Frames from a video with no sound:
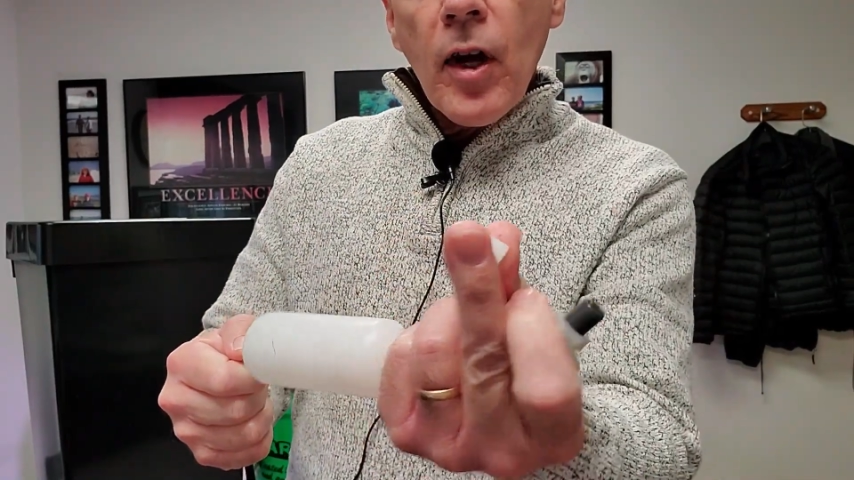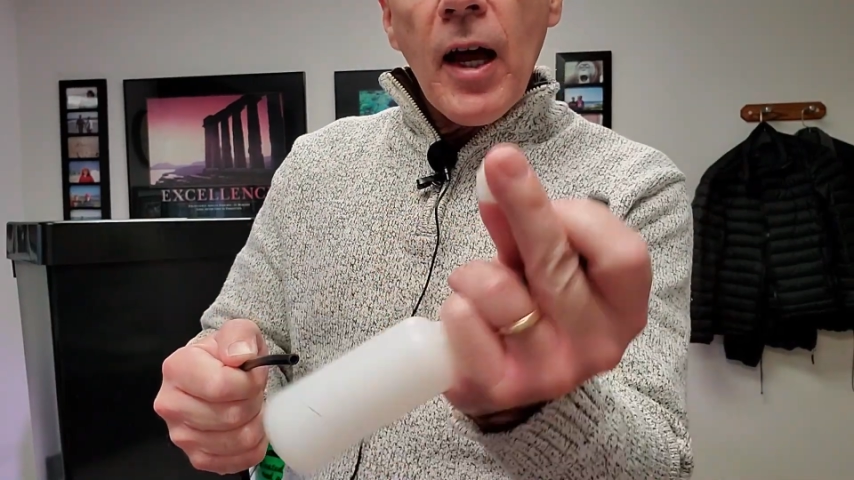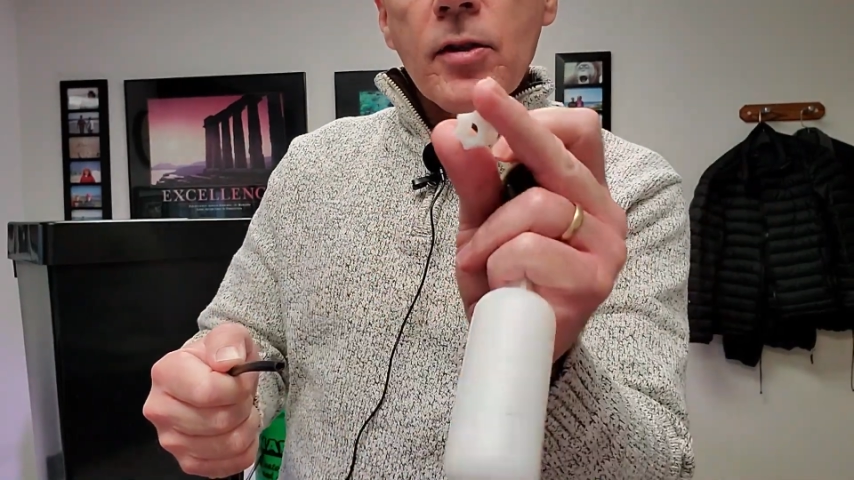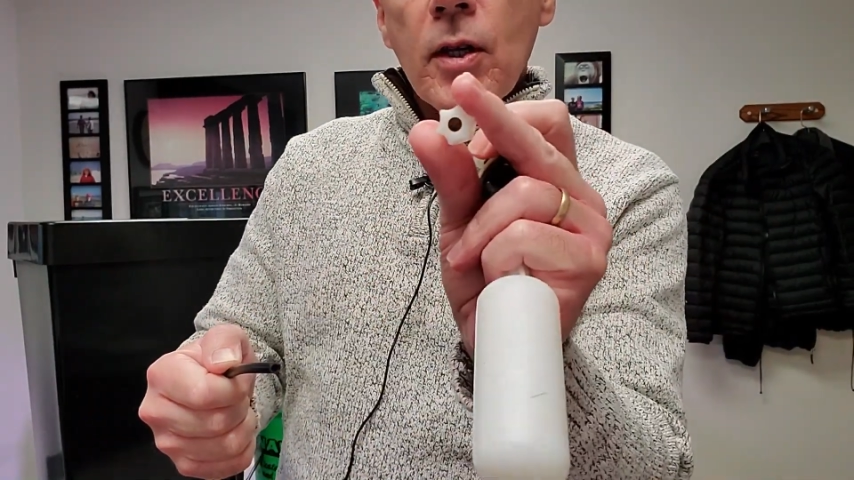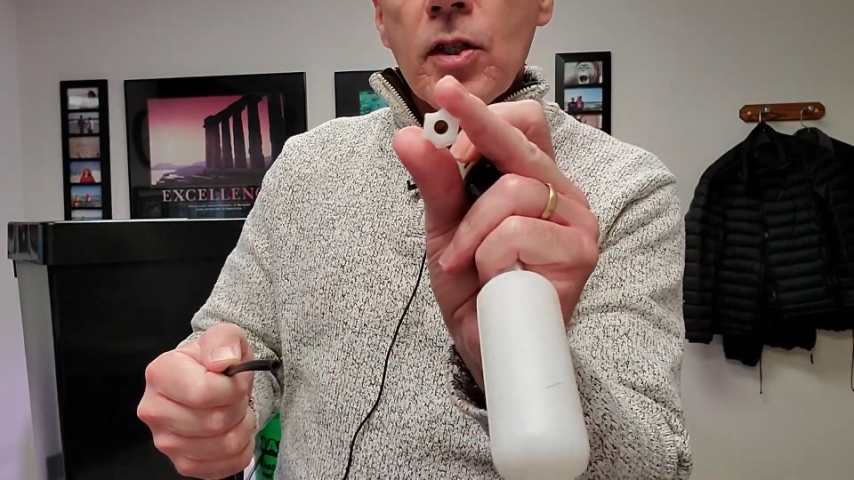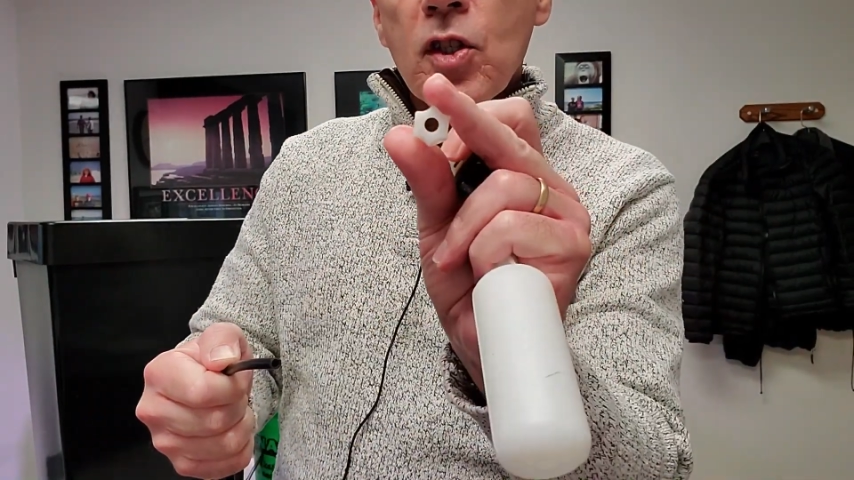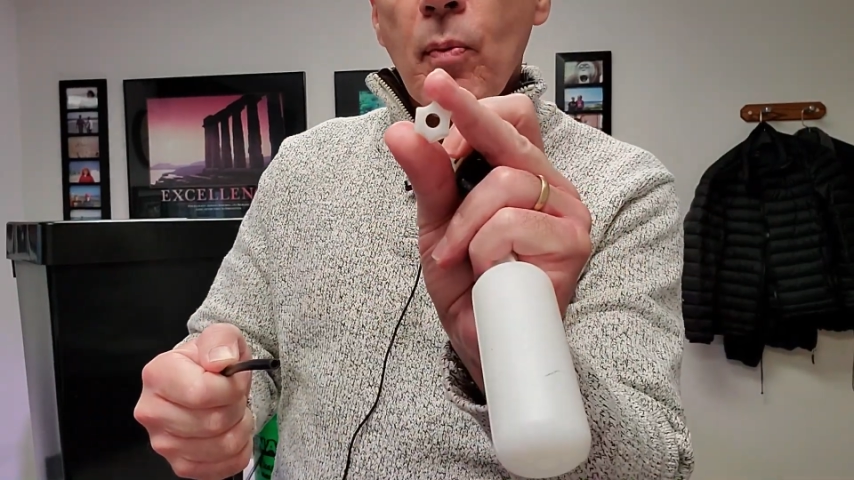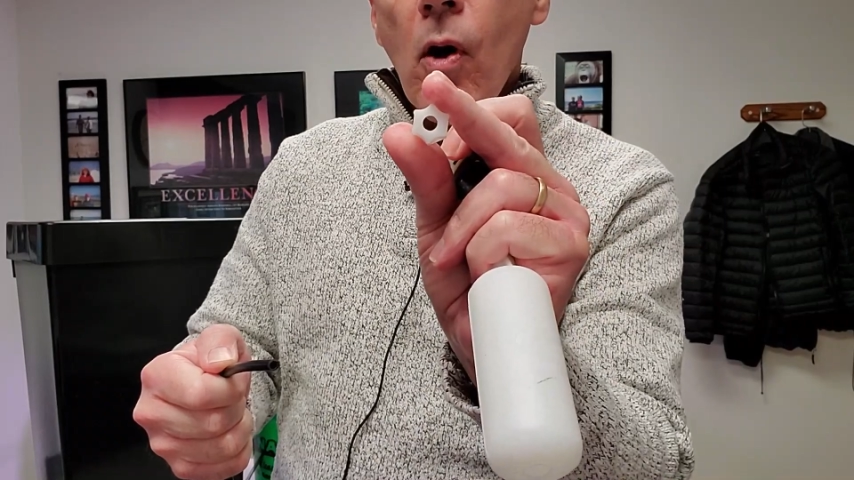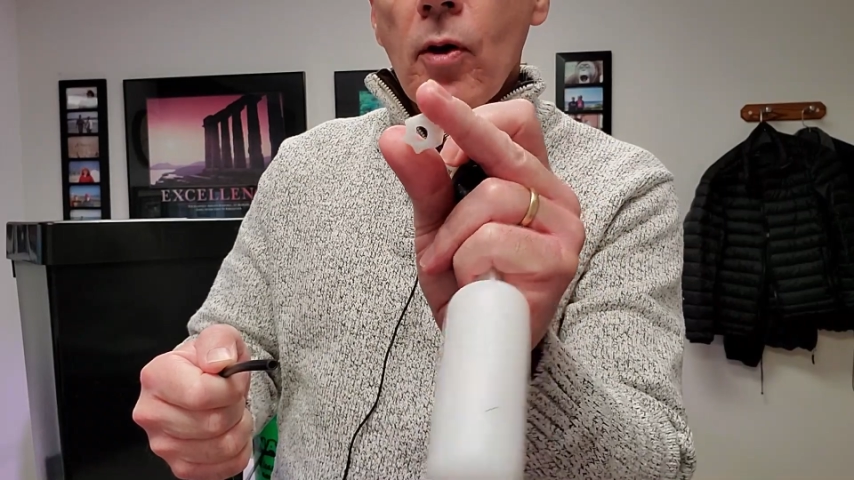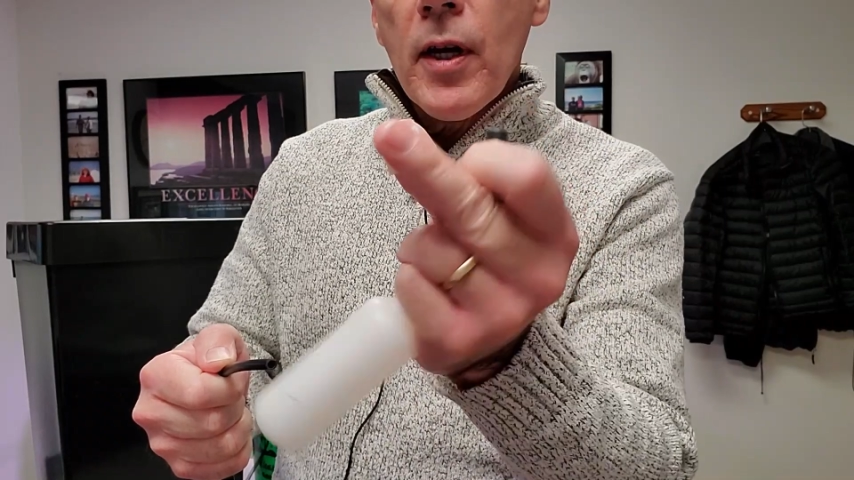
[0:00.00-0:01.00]
it has a
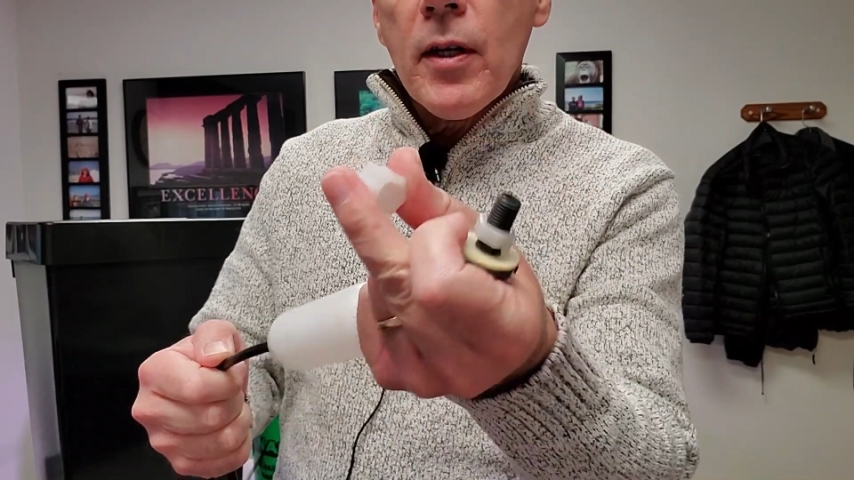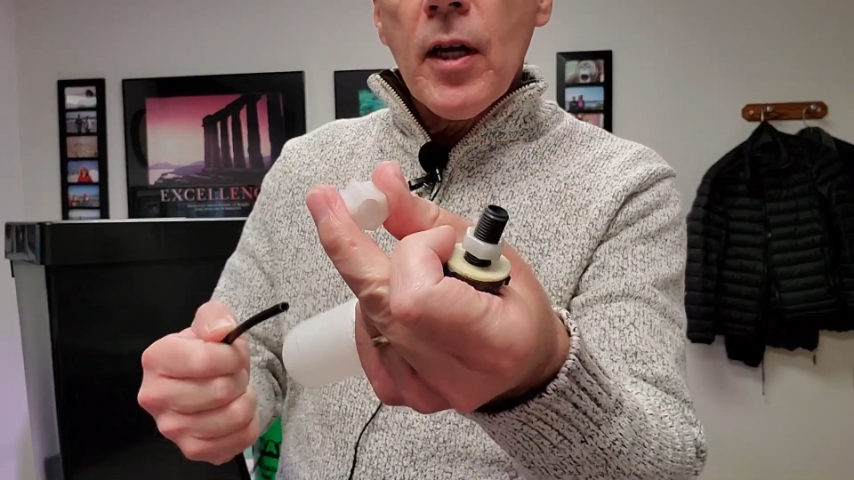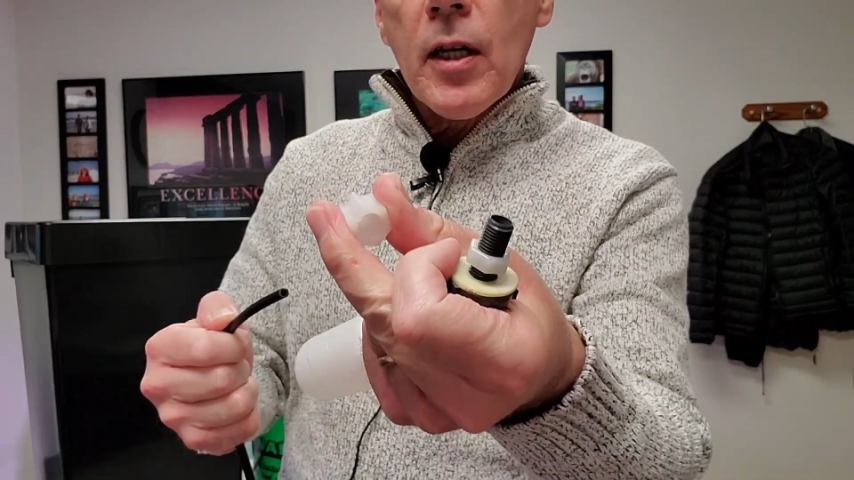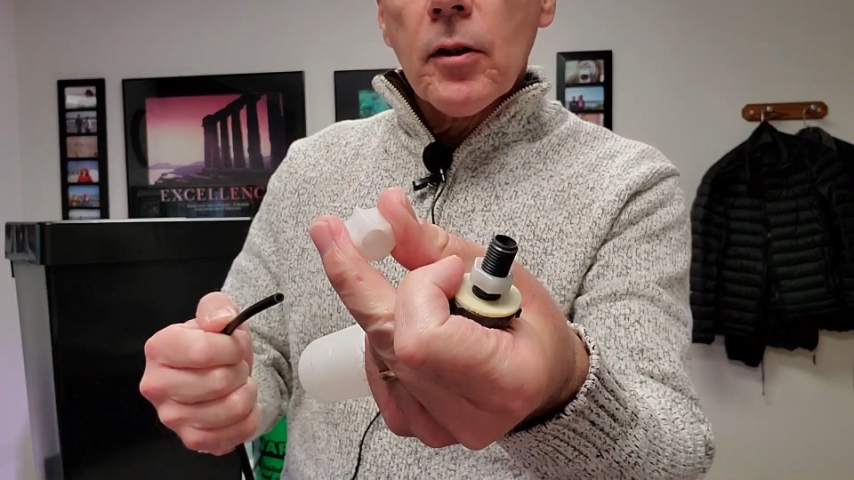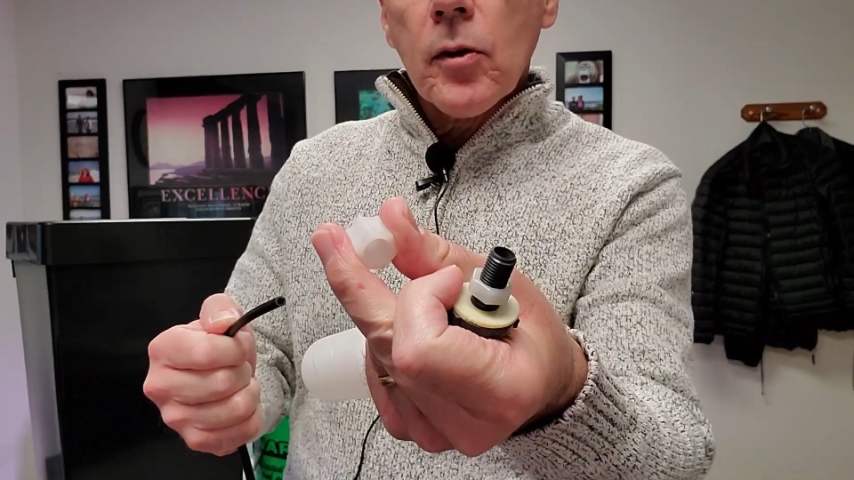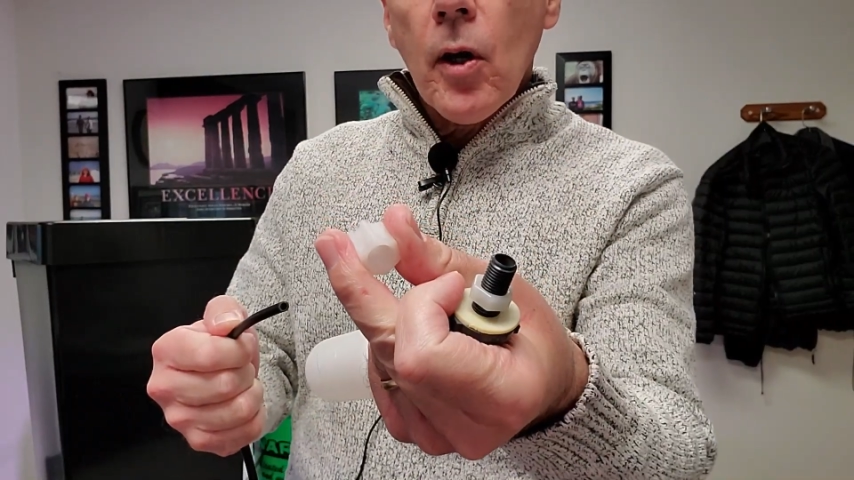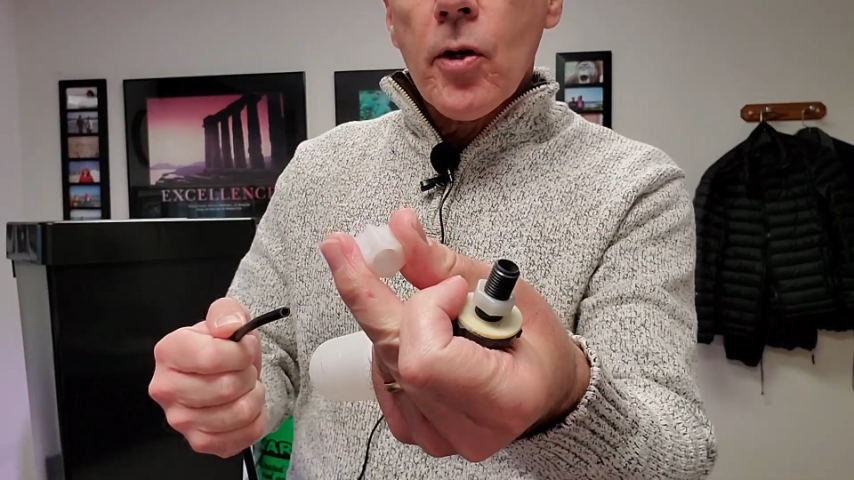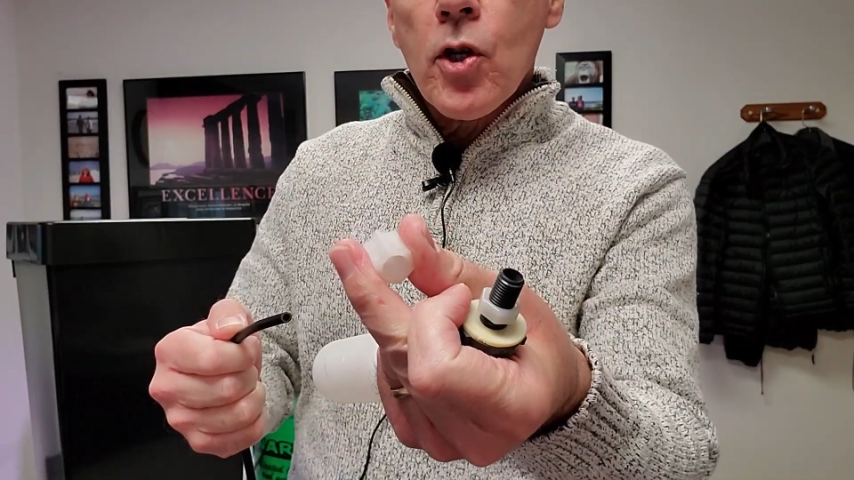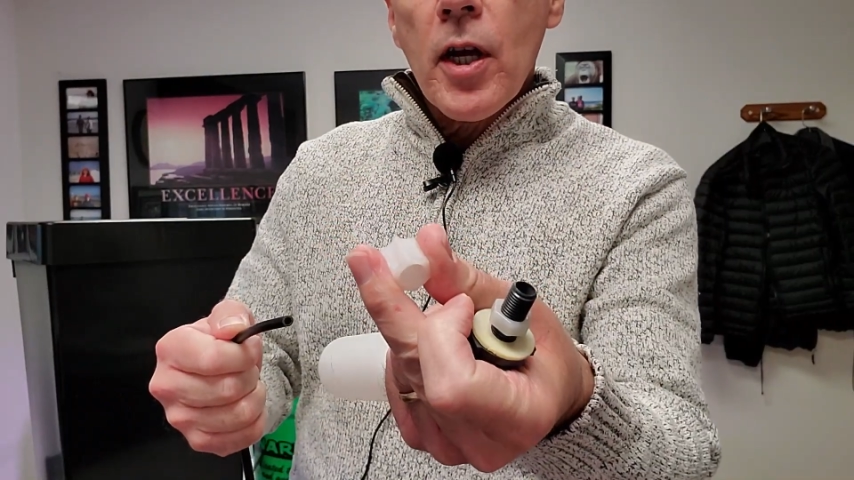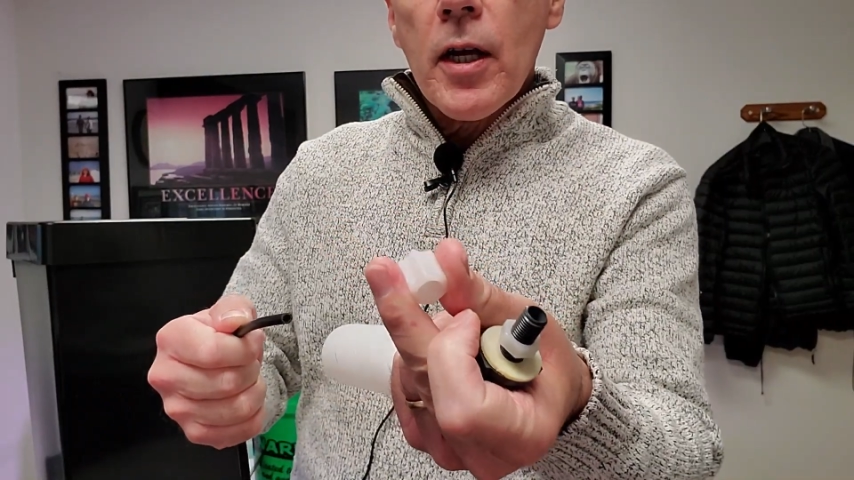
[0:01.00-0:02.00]
small end and a
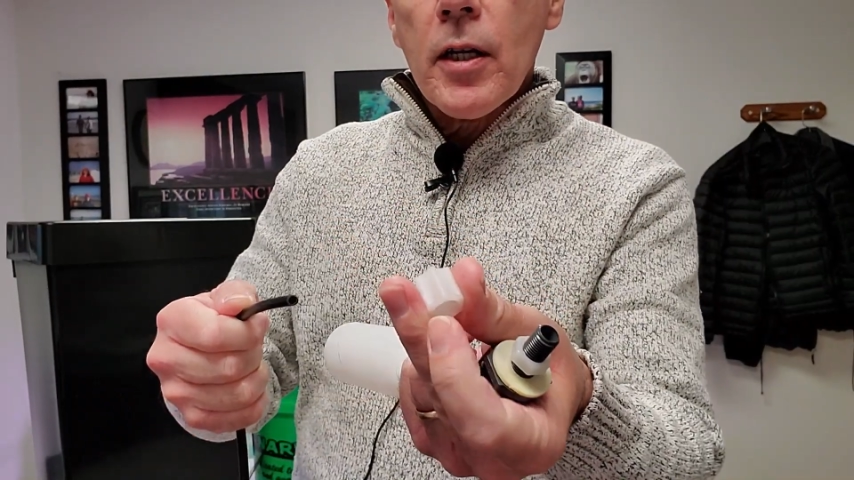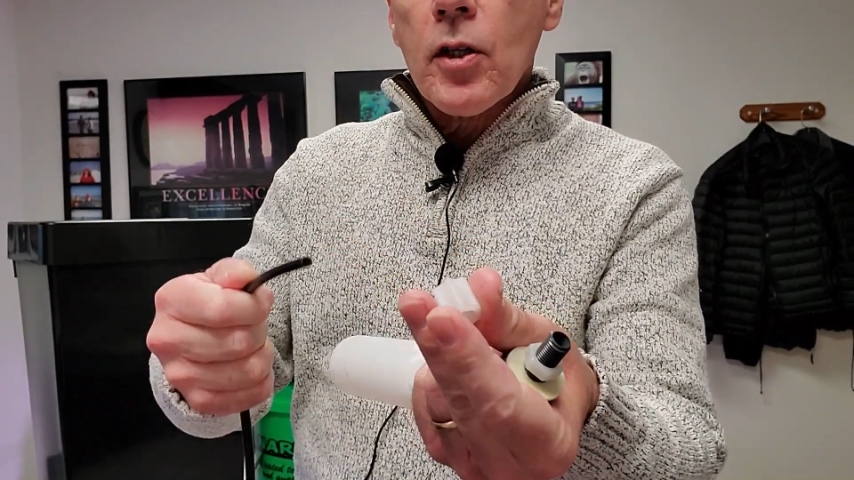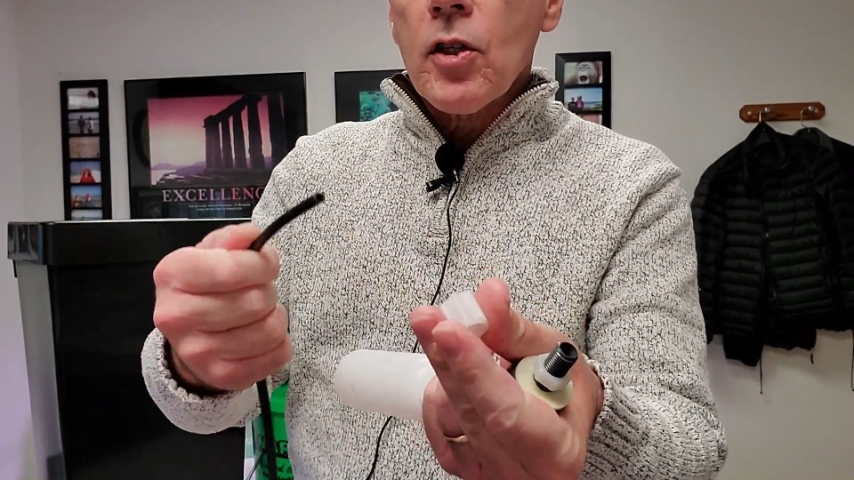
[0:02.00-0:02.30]
large end.